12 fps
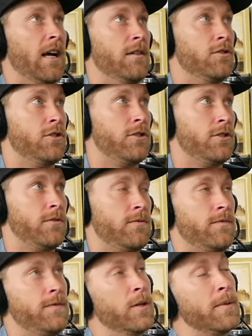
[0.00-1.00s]

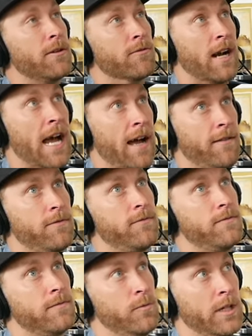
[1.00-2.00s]
filming Raph
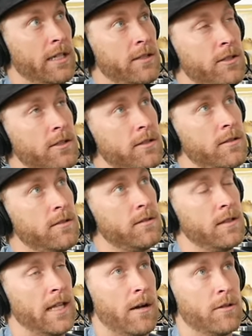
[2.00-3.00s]
Winch,
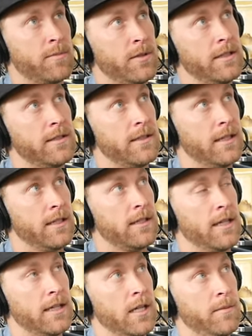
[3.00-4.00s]
that was pretty sick.
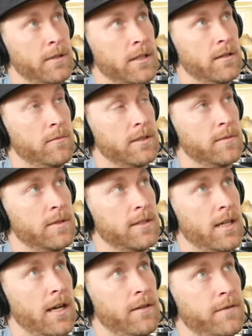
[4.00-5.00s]
Like, helping him with some
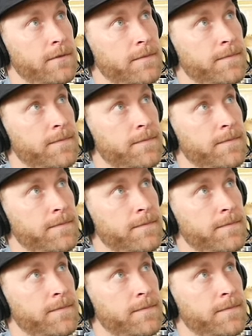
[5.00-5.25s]
stuff.